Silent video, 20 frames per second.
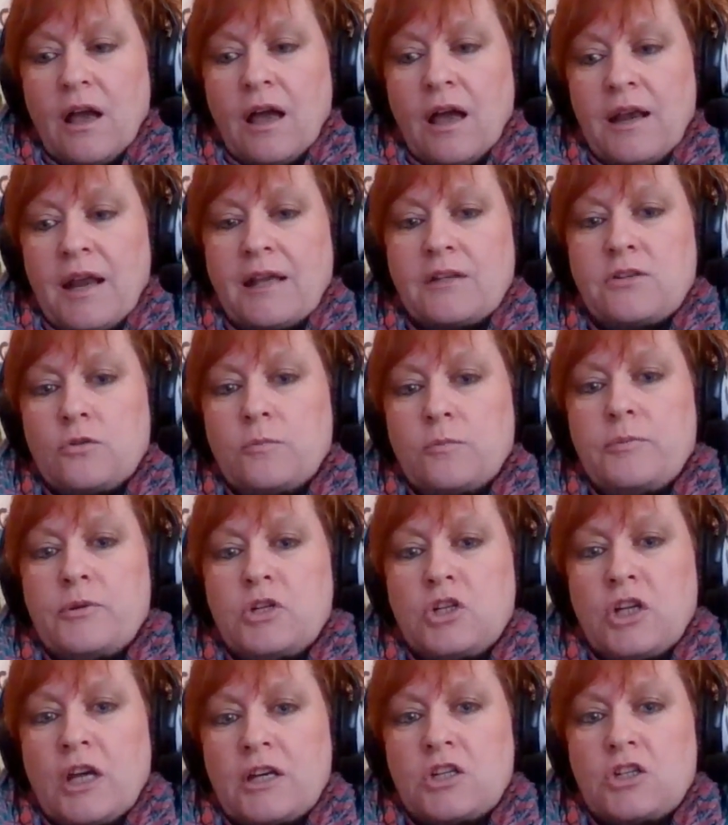An astral
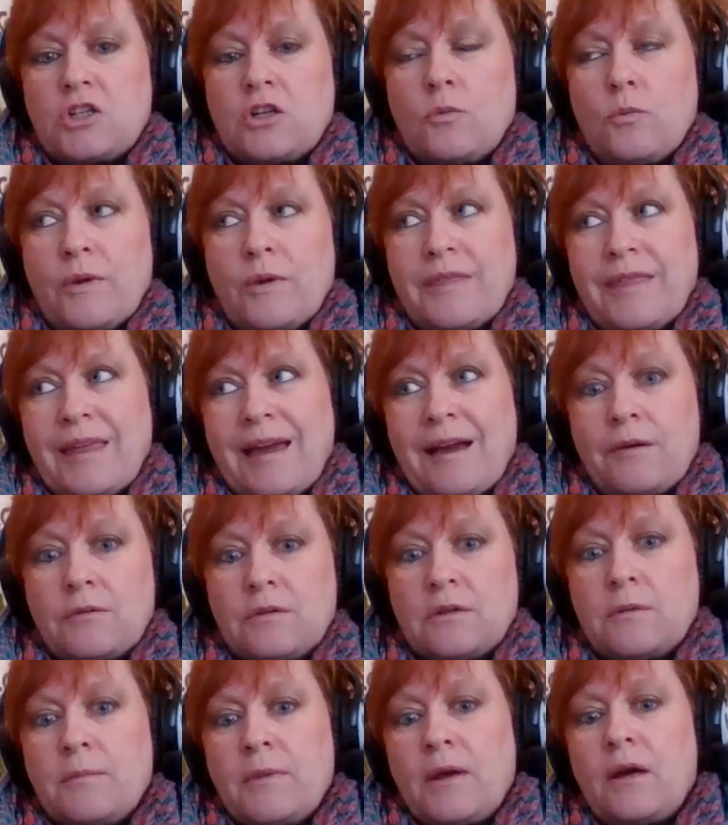projection without
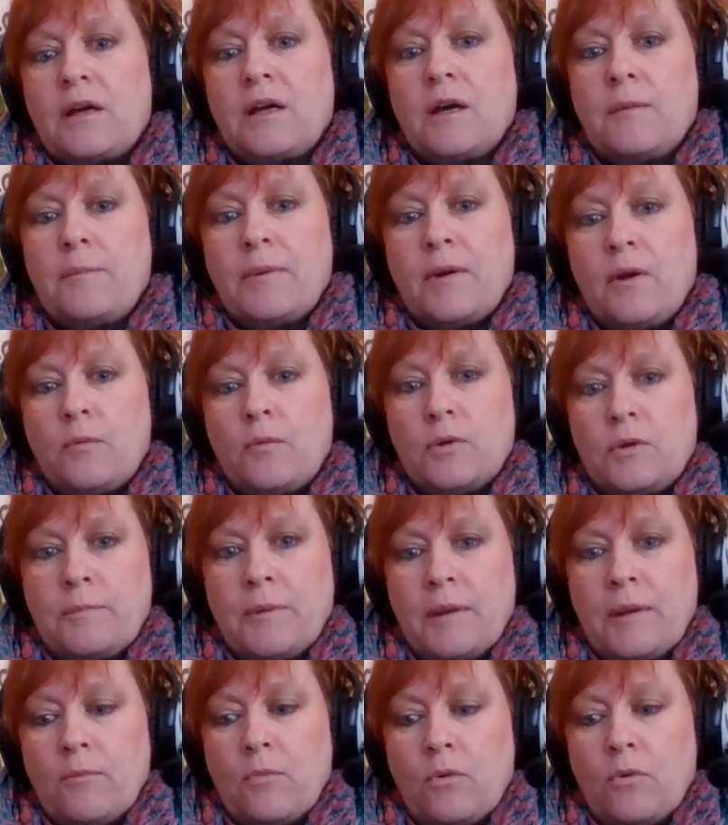the Merkaba would
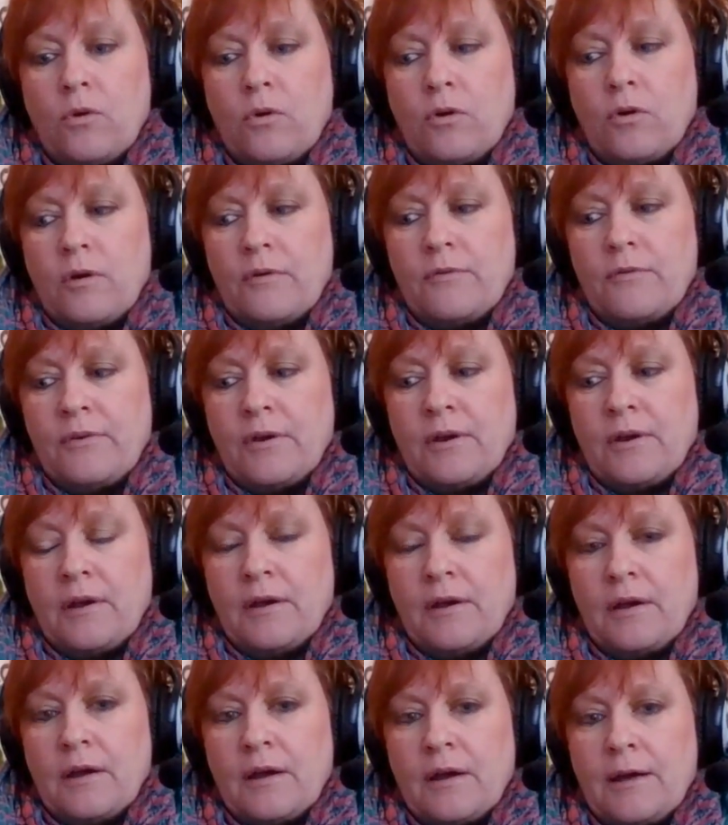be more of
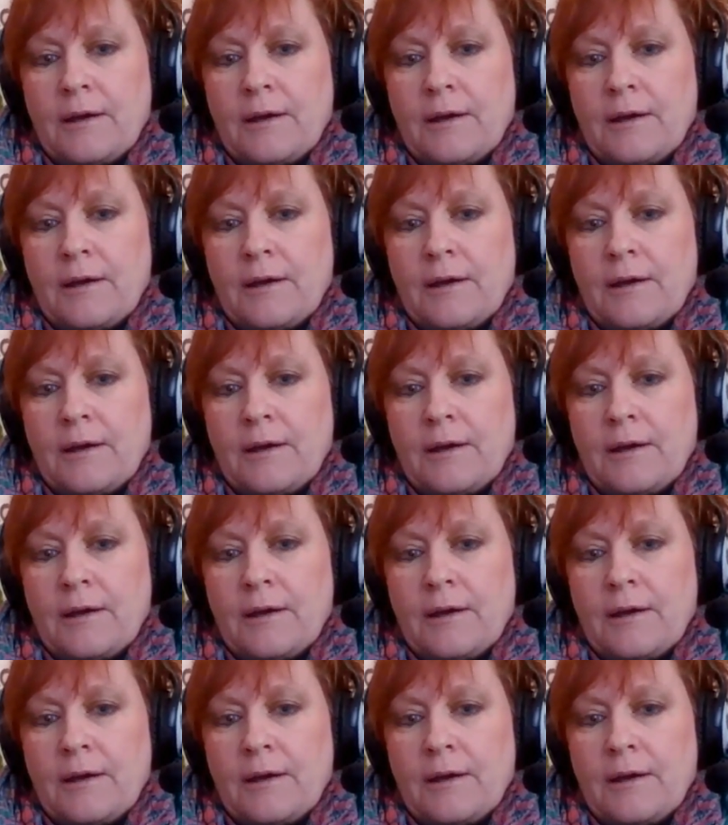a